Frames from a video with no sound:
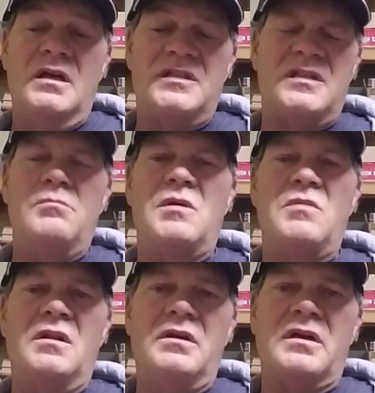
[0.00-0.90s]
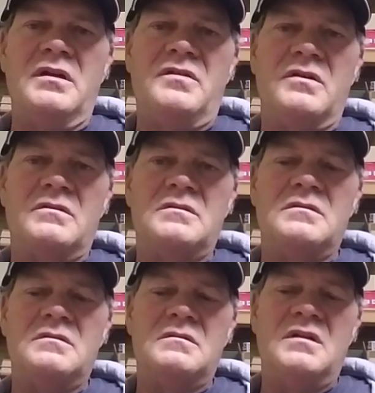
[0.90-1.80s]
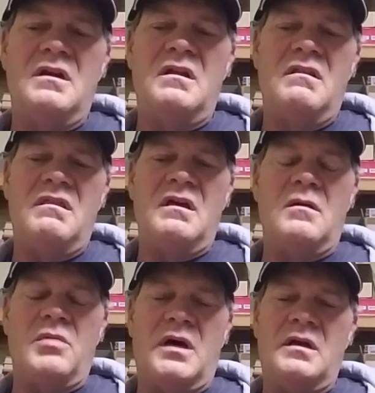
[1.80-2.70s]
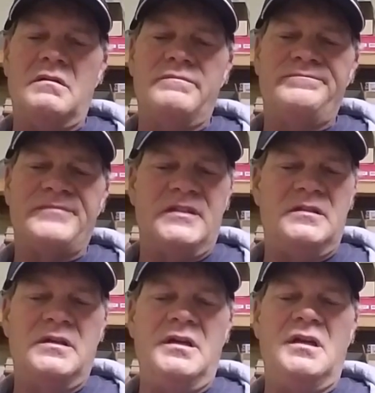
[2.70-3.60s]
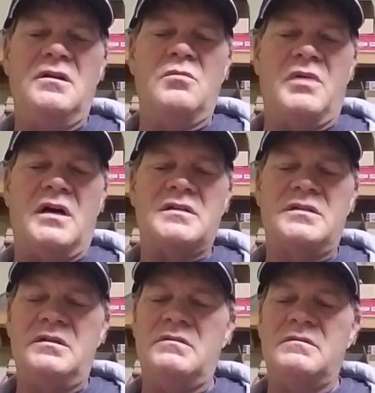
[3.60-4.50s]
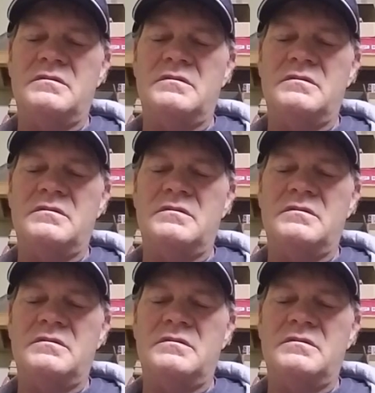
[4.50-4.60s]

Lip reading: It's something I'm going to look into. Now that I think about it. I need a new box, too.